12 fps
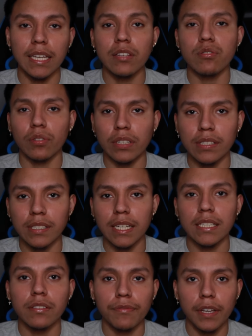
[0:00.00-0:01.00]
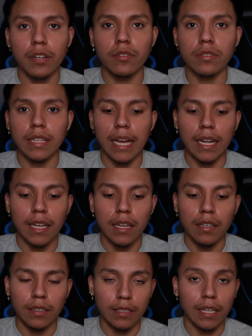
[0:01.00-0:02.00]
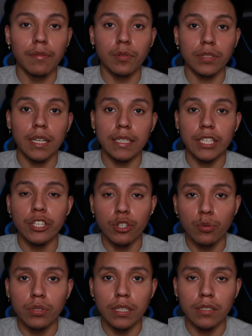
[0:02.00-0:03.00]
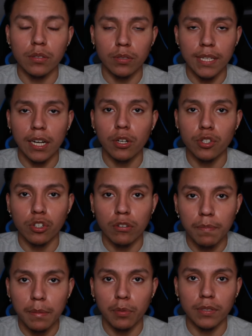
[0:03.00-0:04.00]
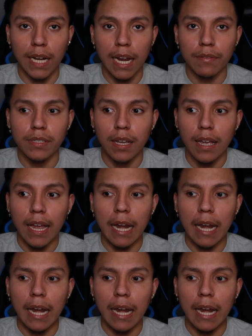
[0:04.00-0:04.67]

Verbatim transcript: These are the six fears that the devil says he uses to take control of people's lives